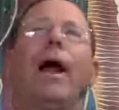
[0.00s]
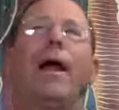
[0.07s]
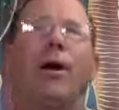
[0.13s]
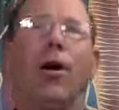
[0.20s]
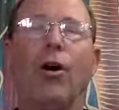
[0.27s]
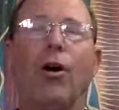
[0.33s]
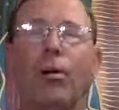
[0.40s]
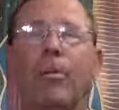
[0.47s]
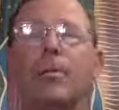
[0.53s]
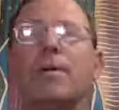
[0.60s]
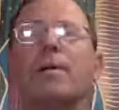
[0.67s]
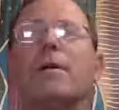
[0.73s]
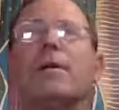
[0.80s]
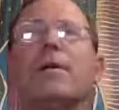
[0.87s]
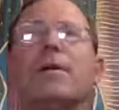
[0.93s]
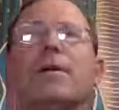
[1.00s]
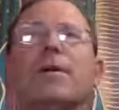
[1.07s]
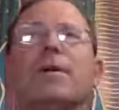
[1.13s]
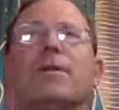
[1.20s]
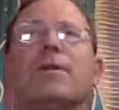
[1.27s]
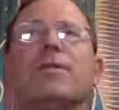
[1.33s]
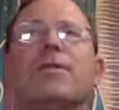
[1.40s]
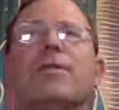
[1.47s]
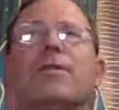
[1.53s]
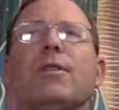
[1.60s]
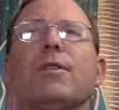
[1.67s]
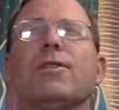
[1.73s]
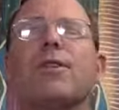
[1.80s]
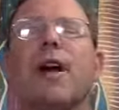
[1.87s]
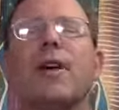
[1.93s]
and our hope.
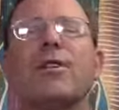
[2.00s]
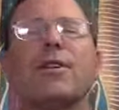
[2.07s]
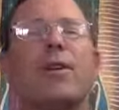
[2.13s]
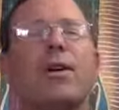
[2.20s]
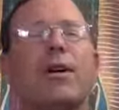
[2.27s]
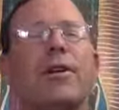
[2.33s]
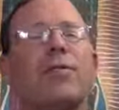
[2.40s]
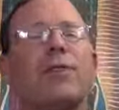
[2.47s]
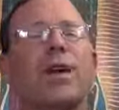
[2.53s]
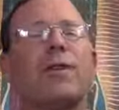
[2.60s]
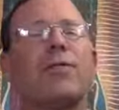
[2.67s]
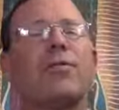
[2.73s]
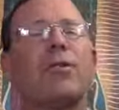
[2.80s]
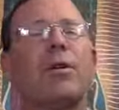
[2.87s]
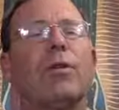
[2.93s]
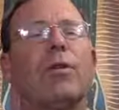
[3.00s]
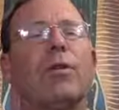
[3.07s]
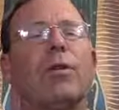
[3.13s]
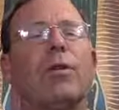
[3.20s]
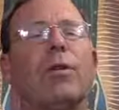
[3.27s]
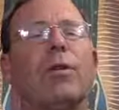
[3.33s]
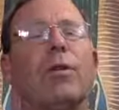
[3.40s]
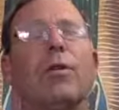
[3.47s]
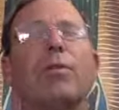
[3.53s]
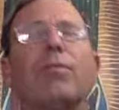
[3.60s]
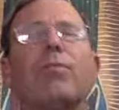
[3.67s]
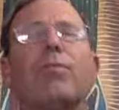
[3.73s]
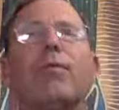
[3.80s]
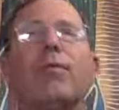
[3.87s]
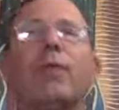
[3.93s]
So let's consecrate ourselves to our Lord
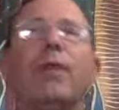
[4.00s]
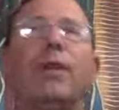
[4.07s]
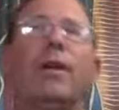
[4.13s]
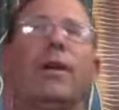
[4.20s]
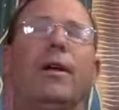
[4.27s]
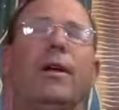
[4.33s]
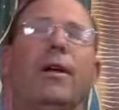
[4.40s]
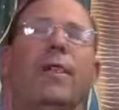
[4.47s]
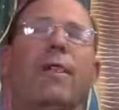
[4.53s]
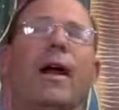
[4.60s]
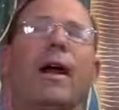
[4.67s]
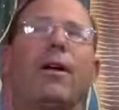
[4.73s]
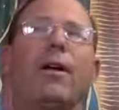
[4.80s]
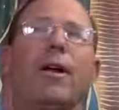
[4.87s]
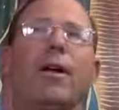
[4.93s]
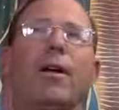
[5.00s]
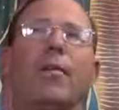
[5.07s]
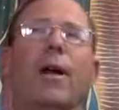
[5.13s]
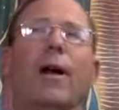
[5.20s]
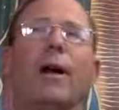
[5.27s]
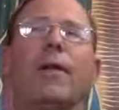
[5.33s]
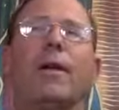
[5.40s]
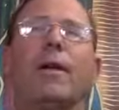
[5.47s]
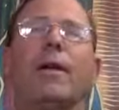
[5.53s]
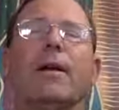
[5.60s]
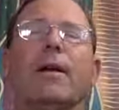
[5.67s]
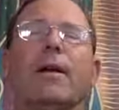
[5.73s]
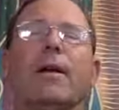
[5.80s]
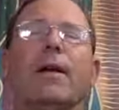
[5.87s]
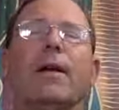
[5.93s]
through the Immaculate Heart of Mary
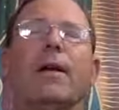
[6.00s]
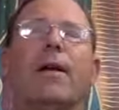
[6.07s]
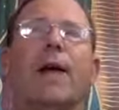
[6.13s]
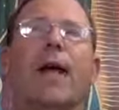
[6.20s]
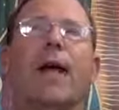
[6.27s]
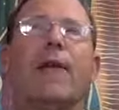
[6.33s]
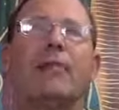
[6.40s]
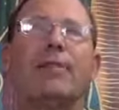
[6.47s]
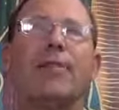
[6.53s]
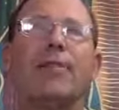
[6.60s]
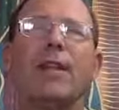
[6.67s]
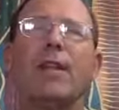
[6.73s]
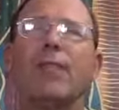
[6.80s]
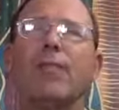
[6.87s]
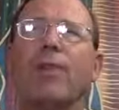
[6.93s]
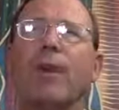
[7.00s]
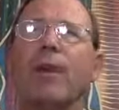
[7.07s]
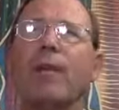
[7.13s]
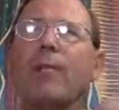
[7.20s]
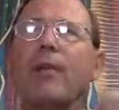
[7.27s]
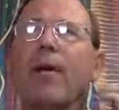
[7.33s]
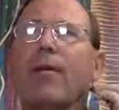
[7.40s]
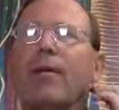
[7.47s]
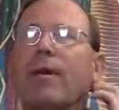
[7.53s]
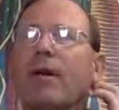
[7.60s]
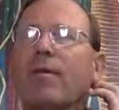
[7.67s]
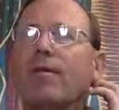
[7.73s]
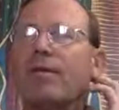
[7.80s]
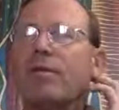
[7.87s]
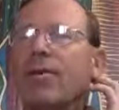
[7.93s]
as we say the prayer that Mary
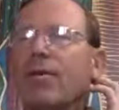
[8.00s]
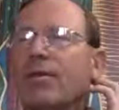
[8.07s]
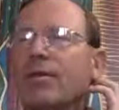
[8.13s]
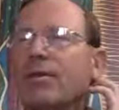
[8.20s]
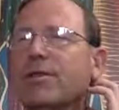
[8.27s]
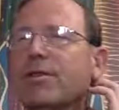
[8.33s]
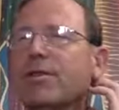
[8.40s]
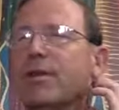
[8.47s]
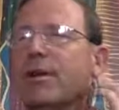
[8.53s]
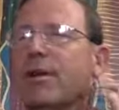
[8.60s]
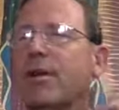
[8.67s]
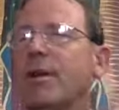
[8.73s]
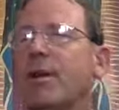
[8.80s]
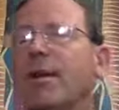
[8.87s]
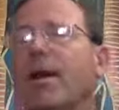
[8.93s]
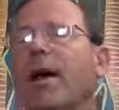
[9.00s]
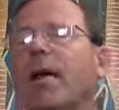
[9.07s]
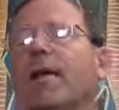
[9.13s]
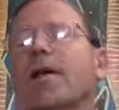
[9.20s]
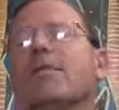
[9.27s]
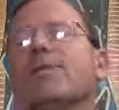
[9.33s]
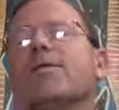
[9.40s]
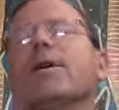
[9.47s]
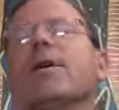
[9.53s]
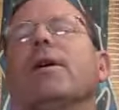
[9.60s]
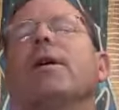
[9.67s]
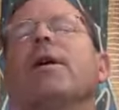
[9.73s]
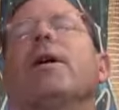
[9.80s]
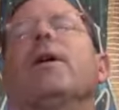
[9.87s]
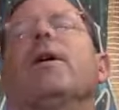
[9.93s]
loves most, and that is
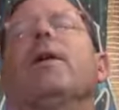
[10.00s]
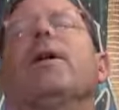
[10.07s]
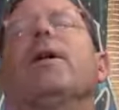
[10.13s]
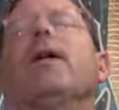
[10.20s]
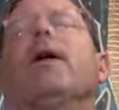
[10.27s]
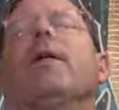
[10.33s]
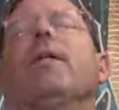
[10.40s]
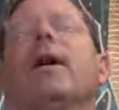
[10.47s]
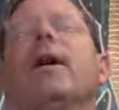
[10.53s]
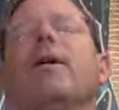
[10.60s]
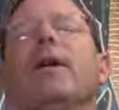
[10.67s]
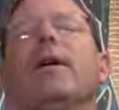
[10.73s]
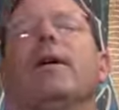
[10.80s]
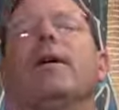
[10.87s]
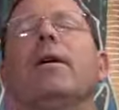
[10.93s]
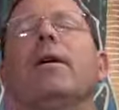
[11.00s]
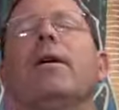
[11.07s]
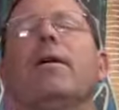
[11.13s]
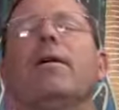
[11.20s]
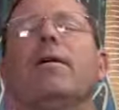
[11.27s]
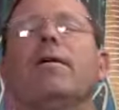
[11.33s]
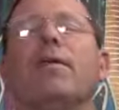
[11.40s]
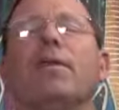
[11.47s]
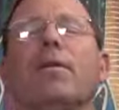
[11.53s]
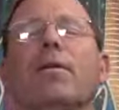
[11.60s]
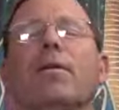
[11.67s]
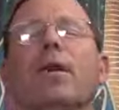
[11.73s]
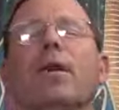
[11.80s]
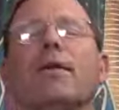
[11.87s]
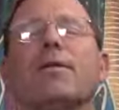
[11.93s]
Hail Mary, full
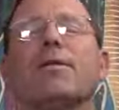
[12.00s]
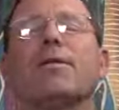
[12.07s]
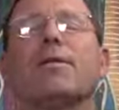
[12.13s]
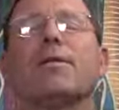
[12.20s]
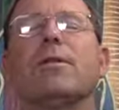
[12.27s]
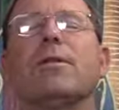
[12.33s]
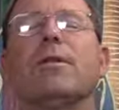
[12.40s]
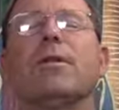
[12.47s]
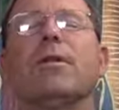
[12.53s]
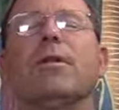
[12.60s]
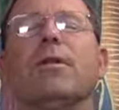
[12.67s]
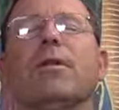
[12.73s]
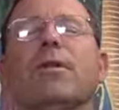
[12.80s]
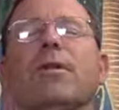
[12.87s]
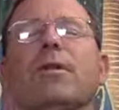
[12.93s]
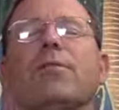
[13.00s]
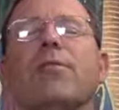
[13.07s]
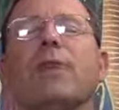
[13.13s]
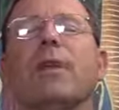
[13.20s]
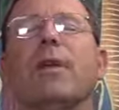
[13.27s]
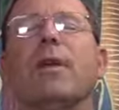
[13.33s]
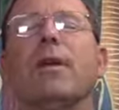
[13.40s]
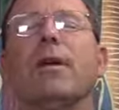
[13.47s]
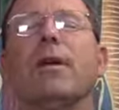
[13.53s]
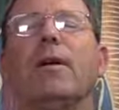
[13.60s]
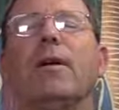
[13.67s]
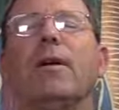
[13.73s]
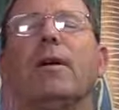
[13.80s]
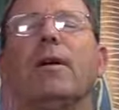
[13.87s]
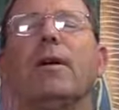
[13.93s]
of grace, the Lord is with thee.
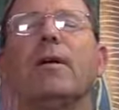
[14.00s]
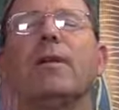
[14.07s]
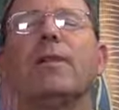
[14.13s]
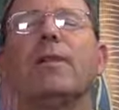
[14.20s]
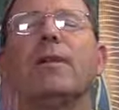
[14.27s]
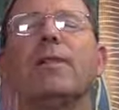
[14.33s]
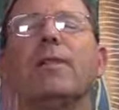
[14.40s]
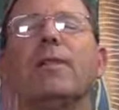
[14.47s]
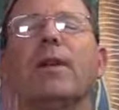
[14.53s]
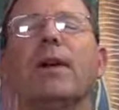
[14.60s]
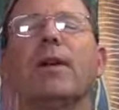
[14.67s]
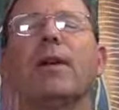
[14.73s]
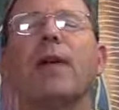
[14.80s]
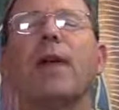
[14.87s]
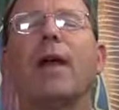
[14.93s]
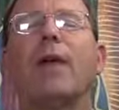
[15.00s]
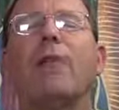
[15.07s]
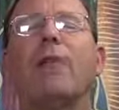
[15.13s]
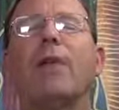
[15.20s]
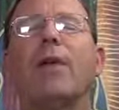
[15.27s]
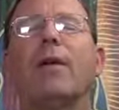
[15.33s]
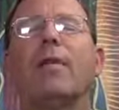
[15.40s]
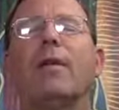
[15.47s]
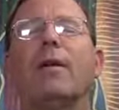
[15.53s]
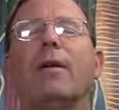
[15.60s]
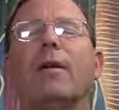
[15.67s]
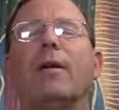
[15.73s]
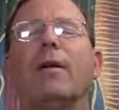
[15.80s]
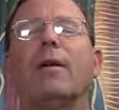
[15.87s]
Blessed art thou among women,